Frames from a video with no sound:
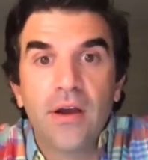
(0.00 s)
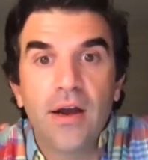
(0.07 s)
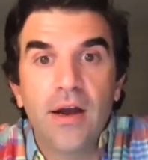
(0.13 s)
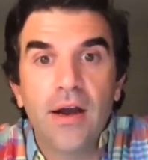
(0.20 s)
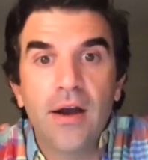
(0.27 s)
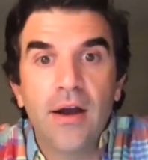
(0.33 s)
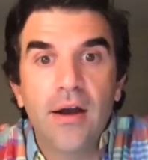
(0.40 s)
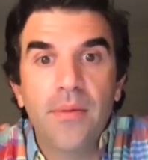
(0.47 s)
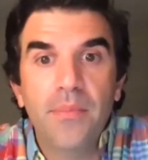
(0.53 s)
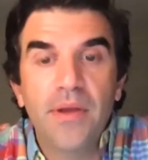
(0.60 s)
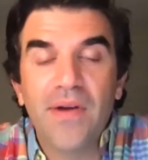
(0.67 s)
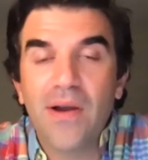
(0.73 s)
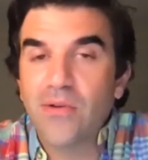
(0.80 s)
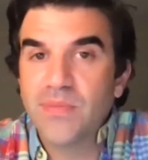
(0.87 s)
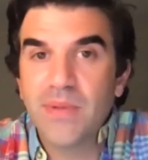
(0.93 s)
um if
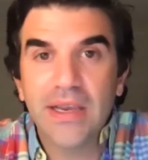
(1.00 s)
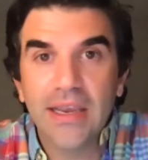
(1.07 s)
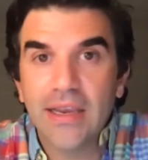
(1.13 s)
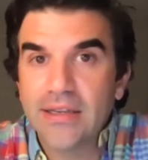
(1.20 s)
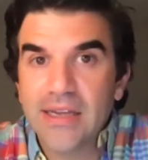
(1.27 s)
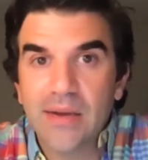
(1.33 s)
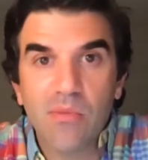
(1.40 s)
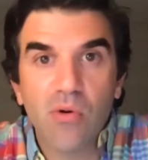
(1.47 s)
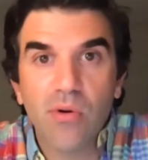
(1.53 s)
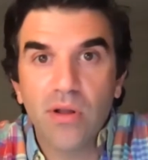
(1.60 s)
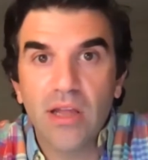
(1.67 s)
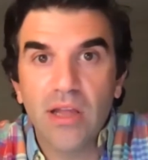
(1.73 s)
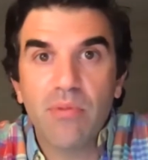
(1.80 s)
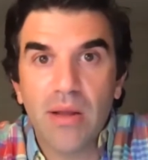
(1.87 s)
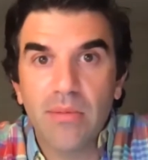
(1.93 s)
i was making a demo reel
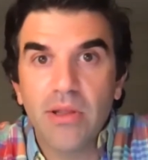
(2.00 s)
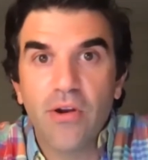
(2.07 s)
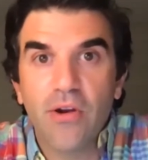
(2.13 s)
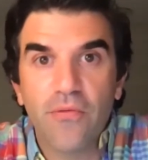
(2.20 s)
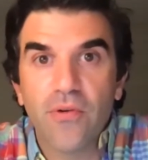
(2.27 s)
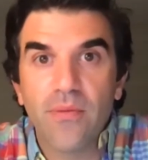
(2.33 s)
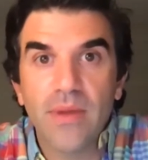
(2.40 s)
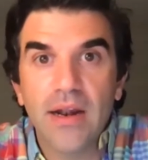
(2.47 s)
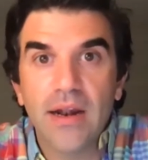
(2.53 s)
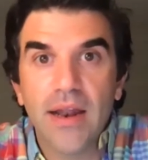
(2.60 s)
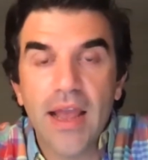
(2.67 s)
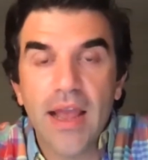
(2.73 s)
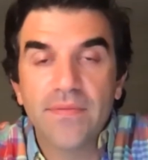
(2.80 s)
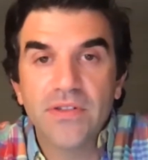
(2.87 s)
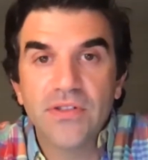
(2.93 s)
i'd probably go for a minute and a
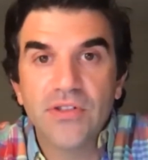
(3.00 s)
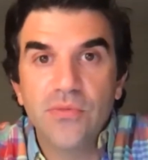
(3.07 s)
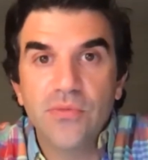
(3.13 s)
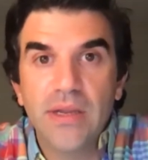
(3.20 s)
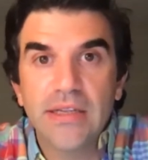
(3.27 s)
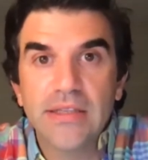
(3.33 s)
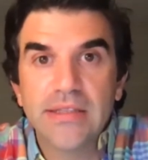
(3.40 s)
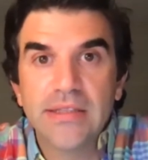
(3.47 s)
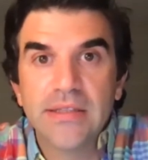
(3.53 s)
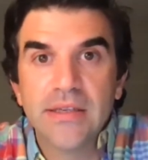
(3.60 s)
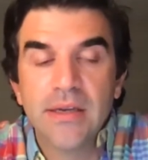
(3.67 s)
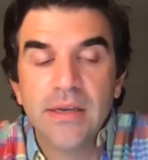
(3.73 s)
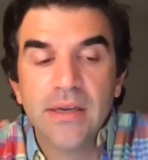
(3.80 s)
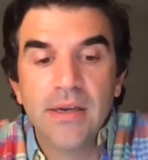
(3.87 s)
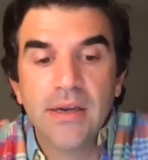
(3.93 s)
half to two minutes
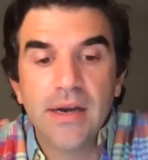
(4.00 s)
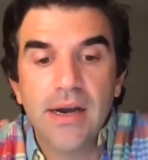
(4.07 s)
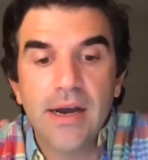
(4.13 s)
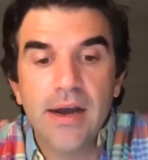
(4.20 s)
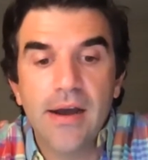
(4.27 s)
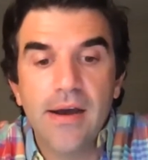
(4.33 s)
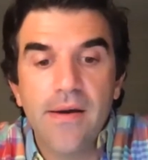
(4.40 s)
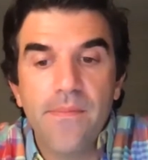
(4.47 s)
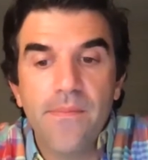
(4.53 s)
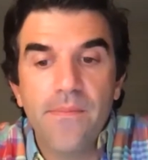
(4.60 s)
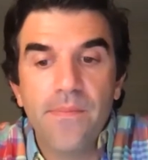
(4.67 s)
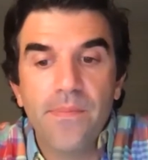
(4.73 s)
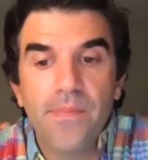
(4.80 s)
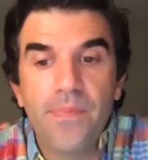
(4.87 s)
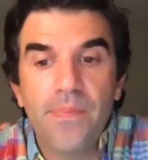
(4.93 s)
um
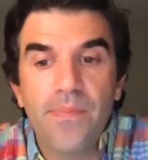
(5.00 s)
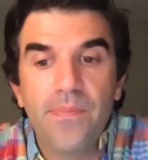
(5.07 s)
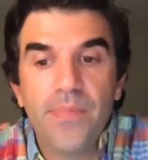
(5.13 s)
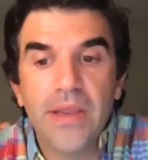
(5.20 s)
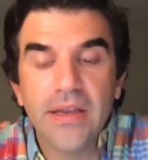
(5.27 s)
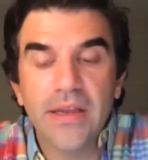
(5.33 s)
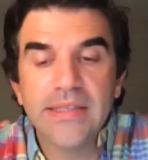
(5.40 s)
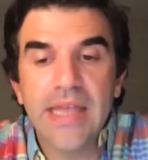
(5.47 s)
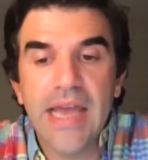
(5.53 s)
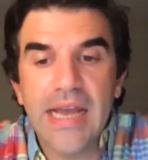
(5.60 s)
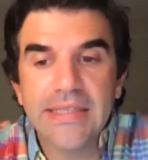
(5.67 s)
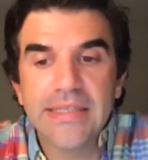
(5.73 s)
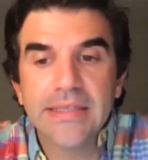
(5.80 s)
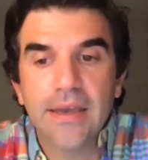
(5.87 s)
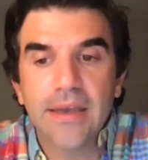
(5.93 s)
because
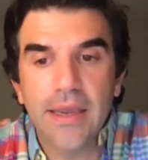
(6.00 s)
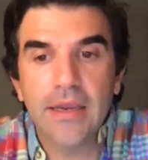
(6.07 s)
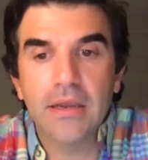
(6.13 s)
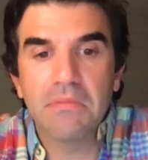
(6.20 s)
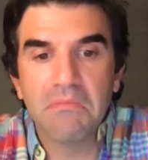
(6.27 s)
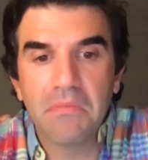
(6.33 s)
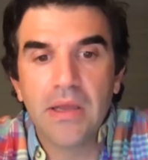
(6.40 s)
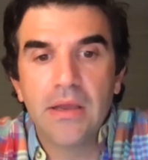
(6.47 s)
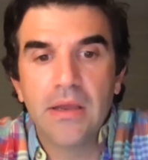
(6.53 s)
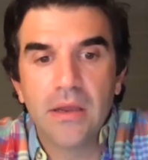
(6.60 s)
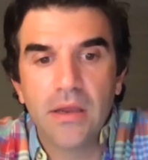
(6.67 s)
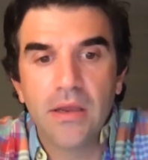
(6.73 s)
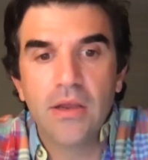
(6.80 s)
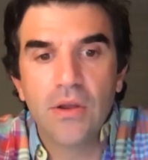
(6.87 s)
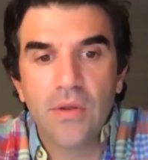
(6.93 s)
that's like
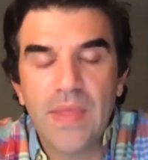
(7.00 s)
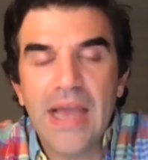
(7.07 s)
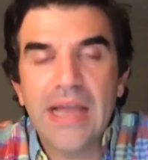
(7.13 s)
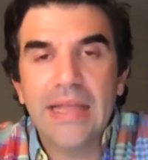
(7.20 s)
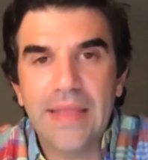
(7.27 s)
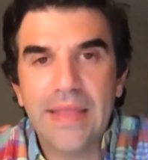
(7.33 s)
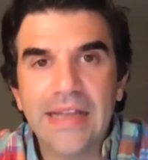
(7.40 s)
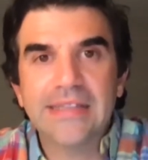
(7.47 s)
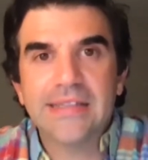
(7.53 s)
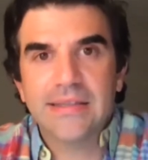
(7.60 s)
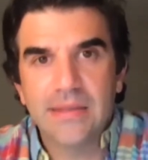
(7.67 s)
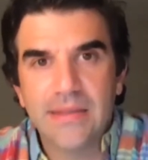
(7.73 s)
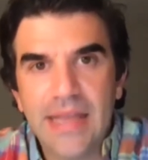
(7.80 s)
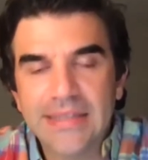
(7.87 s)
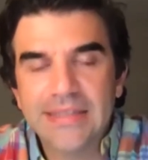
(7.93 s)
that that's
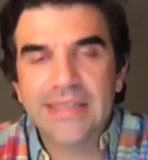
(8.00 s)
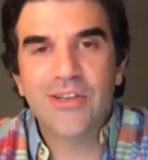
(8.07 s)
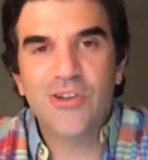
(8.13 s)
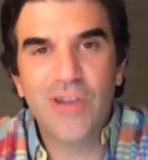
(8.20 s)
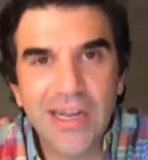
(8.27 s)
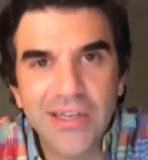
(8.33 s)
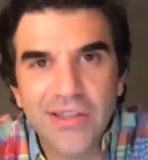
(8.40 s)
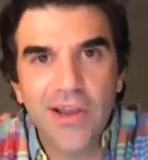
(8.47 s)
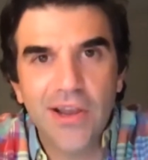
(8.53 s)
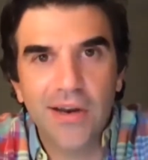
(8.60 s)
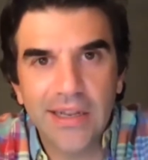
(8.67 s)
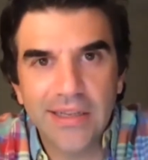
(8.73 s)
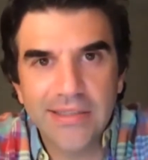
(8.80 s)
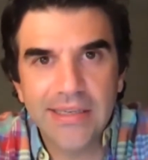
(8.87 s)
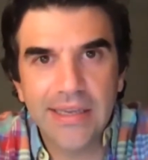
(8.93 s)
that's you got the
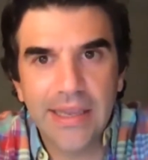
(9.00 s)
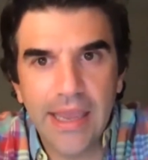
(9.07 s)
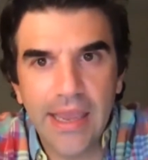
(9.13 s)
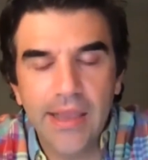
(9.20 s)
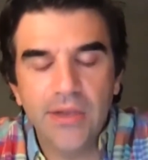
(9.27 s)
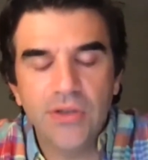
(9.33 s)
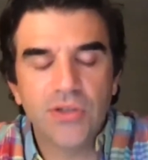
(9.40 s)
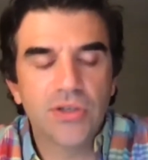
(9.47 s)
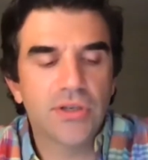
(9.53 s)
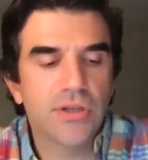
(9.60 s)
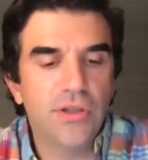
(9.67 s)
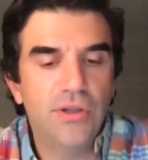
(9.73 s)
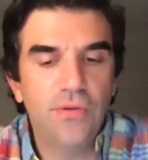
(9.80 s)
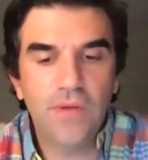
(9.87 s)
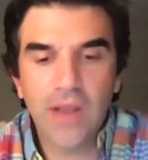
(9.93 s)
audience engaged
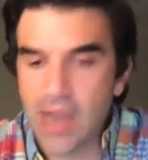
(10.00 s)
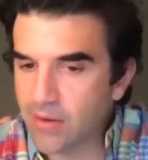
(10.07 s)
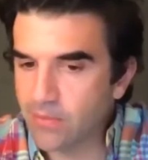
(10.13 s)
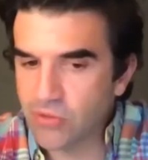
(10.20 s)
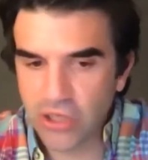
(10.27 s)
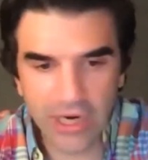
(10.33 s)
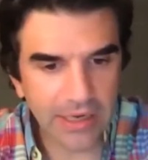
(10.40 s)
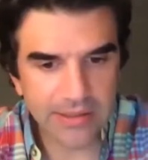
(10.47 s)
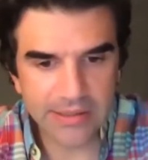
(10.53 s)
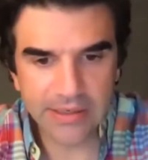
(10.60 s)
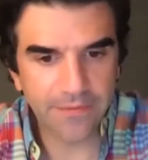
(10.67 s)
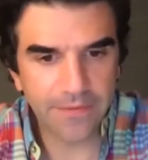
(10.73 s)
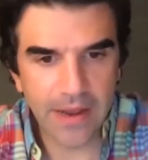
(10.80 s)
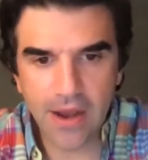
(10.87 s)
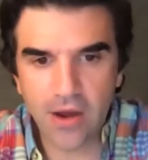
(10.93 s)
you've got them checking
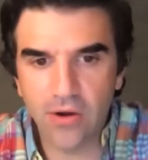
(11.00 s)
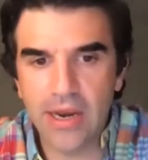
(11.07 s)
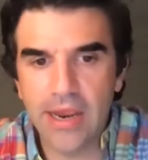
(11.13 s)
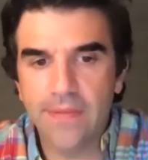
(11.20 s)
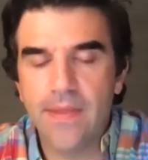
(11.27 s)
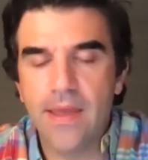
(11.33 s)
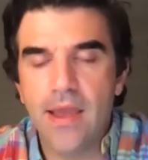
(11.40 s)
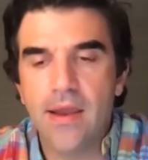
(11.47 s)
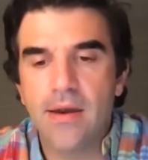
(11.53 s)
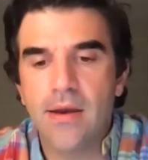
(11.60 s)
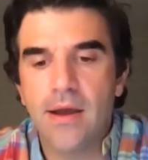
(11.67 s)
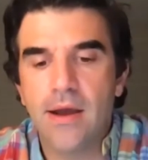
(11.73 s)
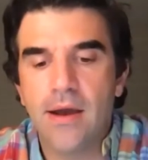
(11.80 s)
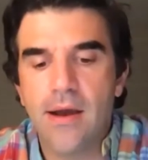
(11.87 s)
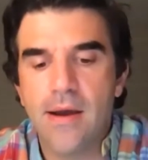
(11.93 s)
stuff out and then
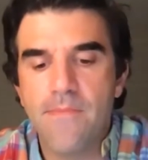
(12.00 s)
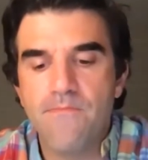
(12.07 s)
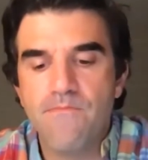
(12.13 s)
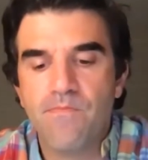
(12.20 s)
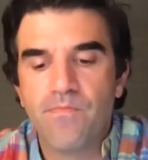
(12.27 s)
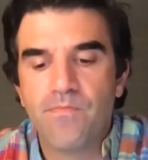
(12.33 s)
um